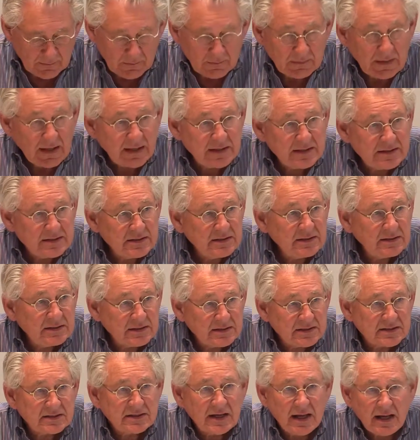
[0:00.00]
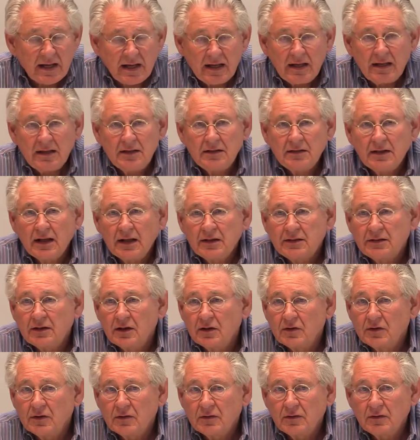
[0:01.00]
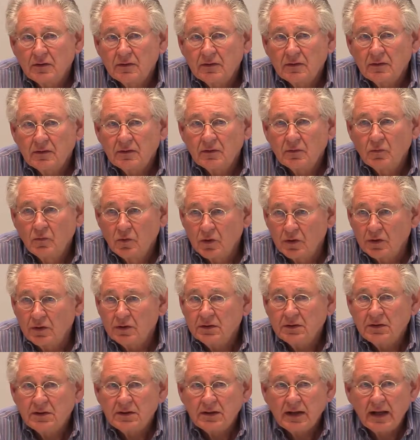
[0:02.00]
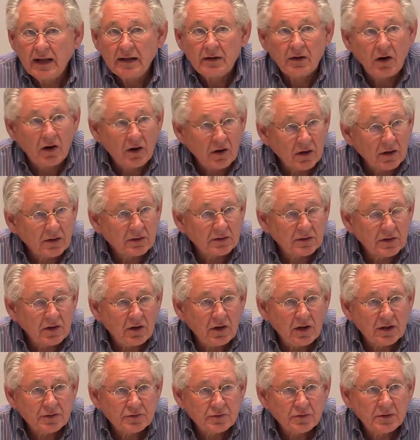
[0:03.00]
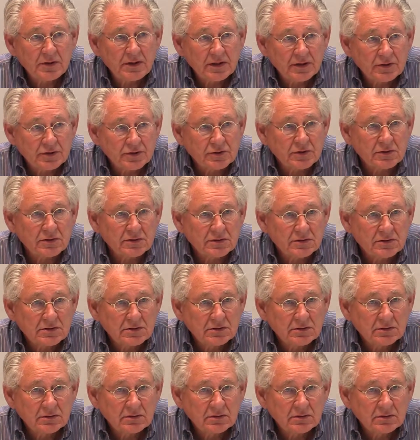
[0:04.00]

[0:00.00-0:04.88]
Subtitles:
That isn't to say that there weren't and aren't contradictions